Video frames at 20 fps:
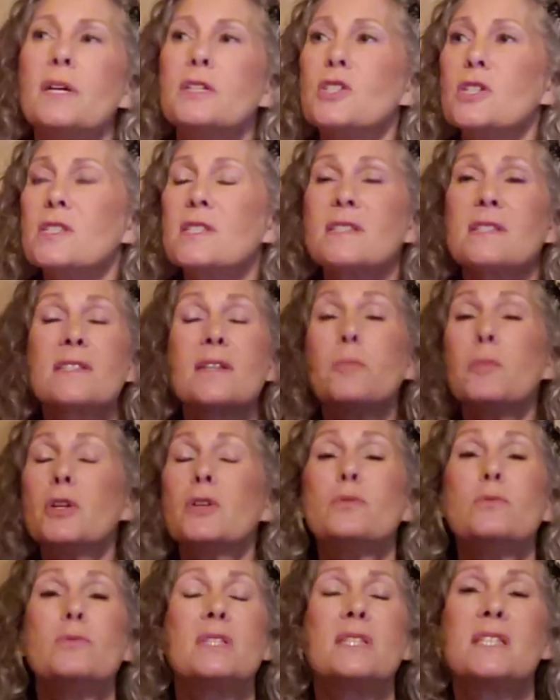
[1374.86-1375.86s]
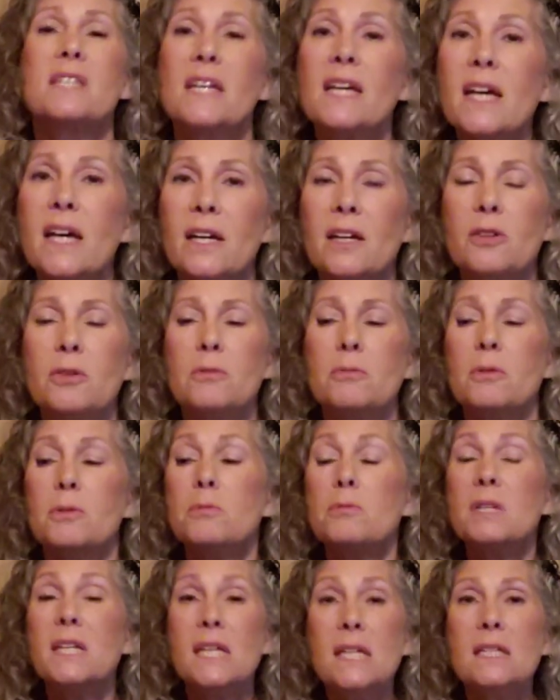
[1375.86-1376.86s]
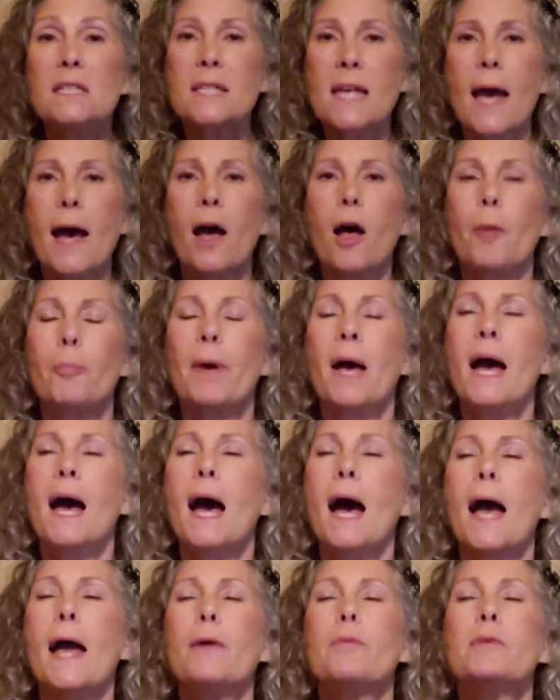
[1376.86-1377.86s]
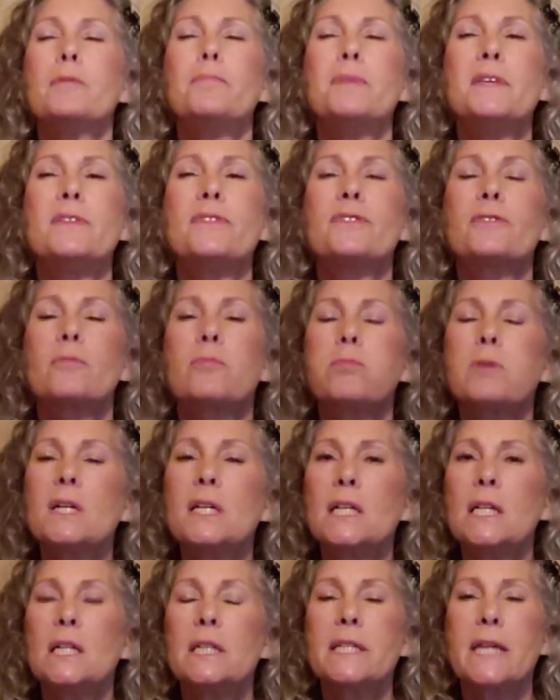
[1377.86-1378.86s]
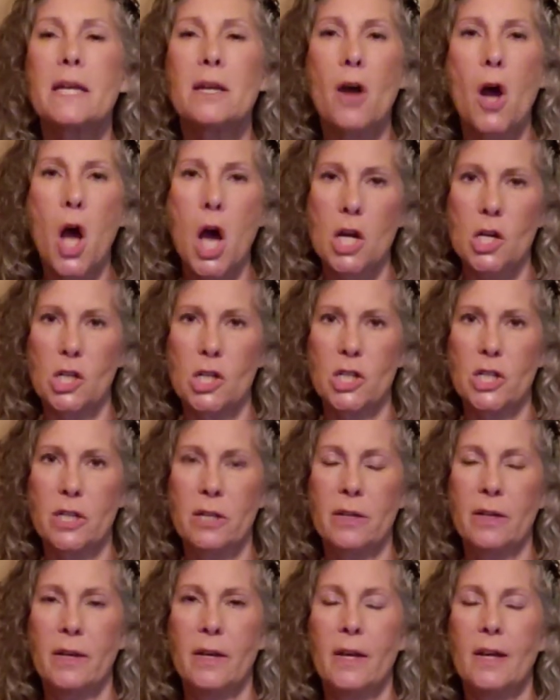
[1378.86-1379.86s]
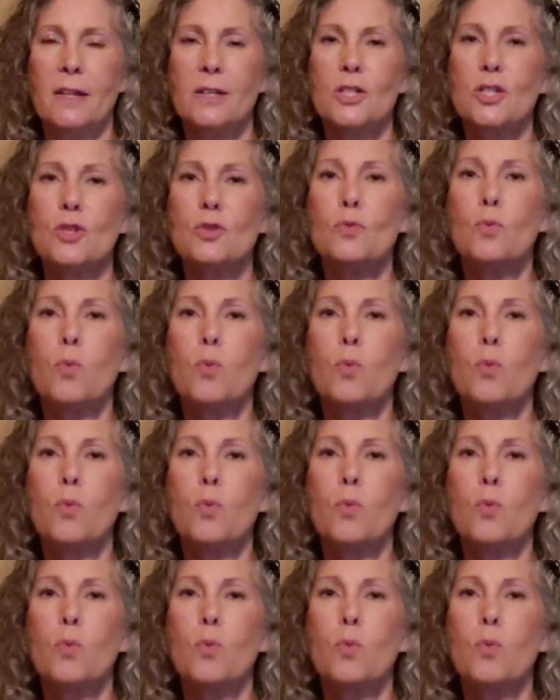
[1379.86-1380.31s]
someone who's sick, who needs help, I would be thrilled and honored to